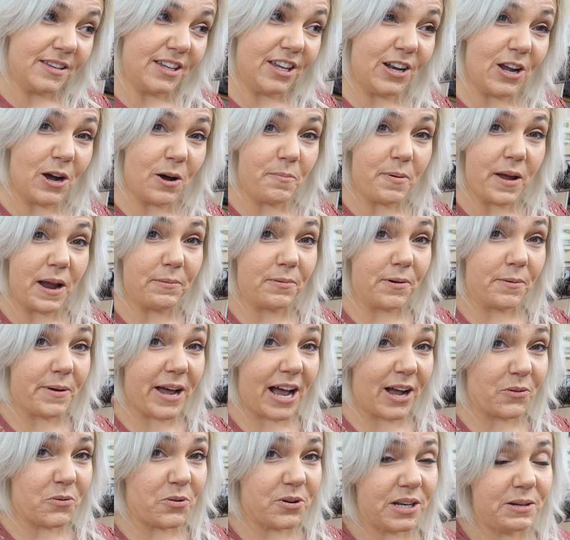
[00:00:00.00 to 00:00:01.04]
you know, paper
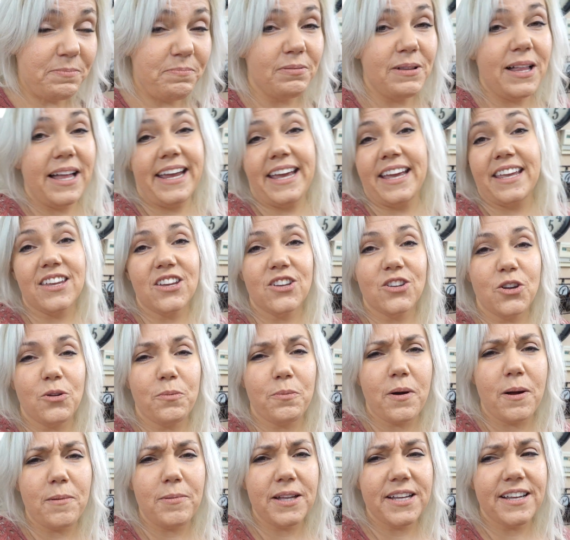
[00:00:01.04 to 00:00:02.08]
bag wood plank, you're
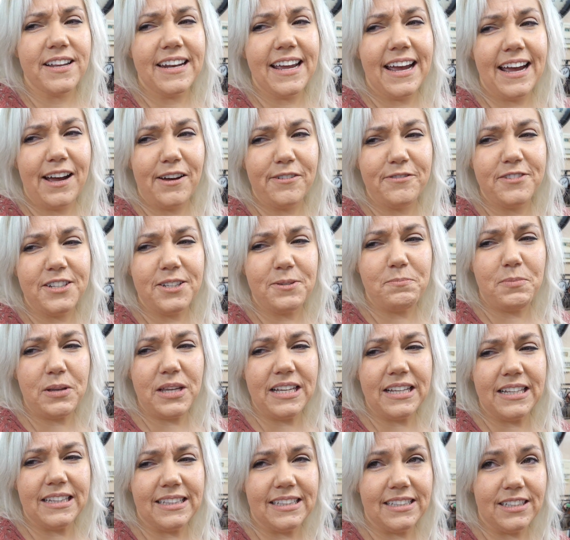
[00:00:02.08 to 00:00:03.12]
probably gonna have to be
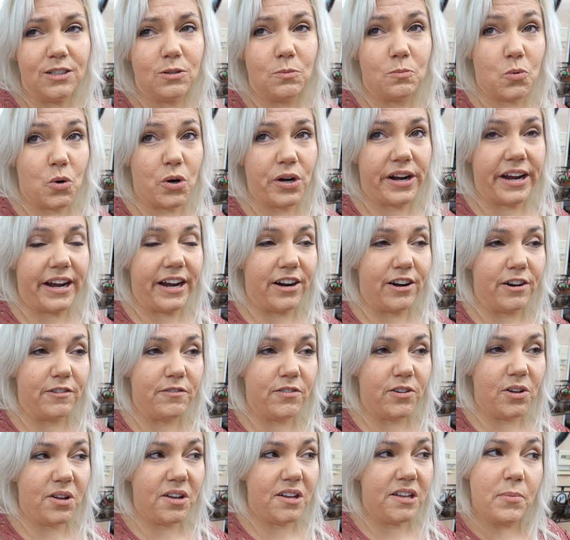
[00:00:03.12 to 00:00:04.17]
a little more
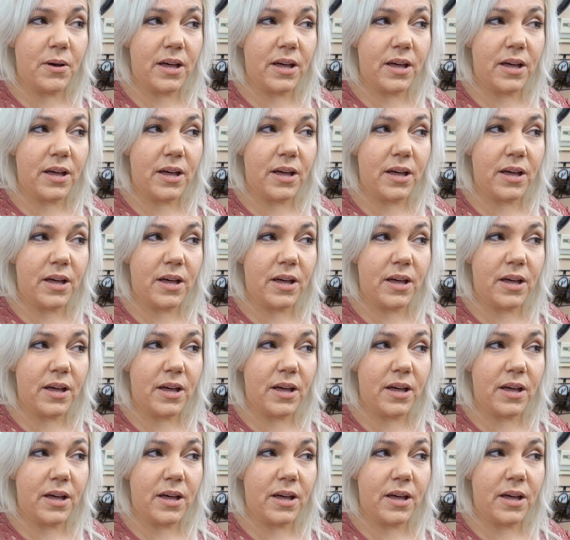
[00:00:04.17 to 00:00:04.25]
careful,